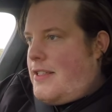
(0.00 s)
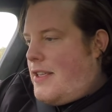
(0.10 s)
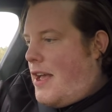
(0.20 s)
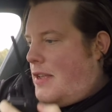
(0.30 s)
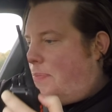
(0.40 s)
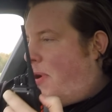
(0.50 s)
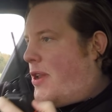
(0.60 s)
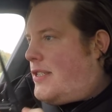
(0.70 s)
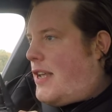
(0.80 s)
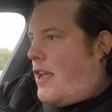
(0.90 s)
Yeah, it's
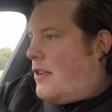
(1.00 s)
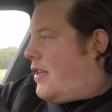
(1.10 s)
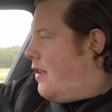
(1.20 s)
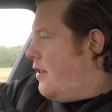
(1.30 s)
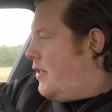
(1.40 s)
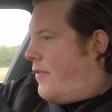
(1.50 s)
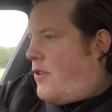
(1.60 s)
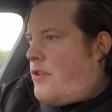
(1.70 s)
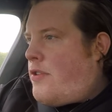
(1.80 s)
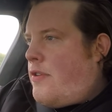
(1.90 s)
pretty insane.
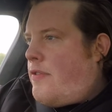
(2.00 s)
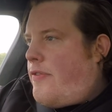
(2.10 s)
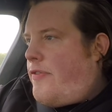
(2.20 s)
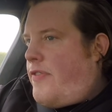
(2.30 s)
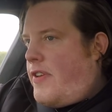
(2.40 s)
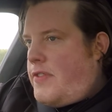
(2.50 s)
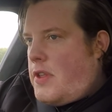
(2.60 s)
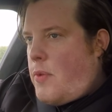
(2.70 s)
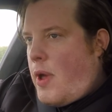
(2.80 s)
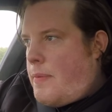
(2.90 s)

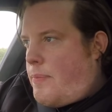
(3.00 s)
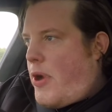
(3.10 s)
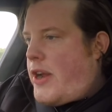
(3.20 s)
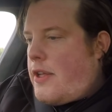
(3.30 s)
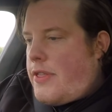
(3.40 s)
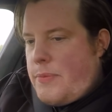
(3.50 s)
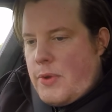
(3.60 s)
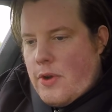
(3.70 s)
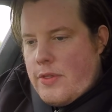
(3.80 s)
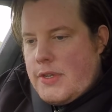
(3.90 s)
751 brake I think
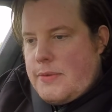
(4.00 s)
we got on this